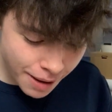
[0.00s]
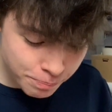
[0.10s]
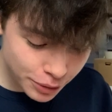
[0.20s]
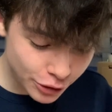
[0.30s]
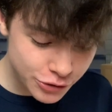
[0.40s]

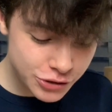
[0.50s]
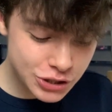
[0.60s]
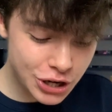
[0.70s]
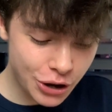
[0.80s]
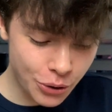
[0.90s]
a plus
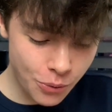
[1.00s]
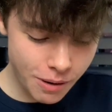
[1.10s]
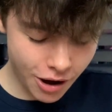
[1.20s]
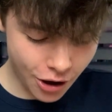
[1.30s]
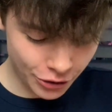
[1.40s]

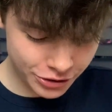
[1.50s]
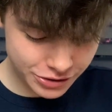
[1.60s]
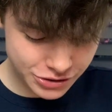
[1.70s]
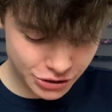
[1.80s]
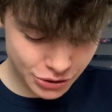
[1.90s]
two
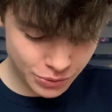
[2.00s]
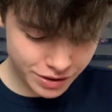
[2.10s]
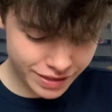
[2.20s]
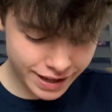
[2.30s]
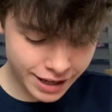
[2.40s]
onto
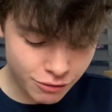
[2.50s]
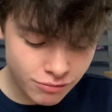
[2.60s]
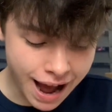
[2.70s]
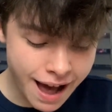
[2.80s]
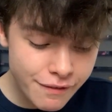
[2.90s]
the
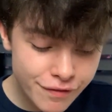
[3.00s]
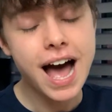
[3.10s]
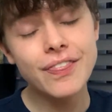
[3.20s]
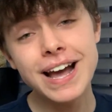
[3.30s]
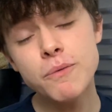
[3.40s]
graph
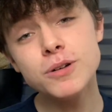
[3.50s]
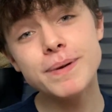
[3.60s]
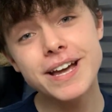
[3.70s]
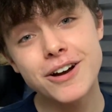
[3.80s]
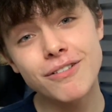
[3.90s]
and that would
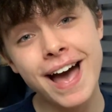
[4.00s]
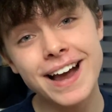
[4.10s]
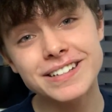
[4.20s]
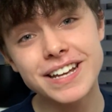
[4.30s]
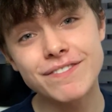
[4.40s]
be
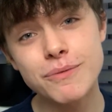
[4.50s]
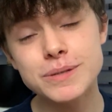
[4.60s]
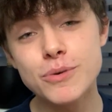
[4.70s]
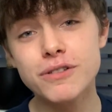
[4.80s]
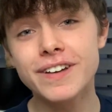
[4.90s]
correct if it
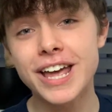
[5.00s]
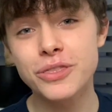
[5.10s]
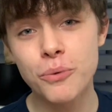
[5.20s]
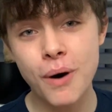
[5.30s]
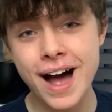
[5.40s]
was moving in
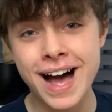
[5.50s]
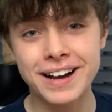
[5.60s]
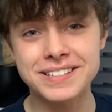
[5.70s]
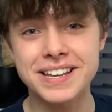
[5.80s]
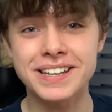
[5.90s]
the
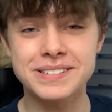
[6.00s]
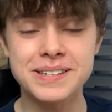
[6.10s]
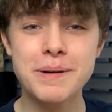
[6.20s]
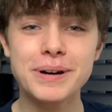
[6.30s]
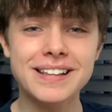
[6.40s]

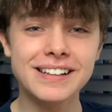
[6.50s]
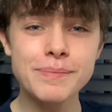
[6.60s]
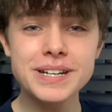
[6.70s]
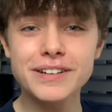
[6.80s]
y-axis but it's a little bit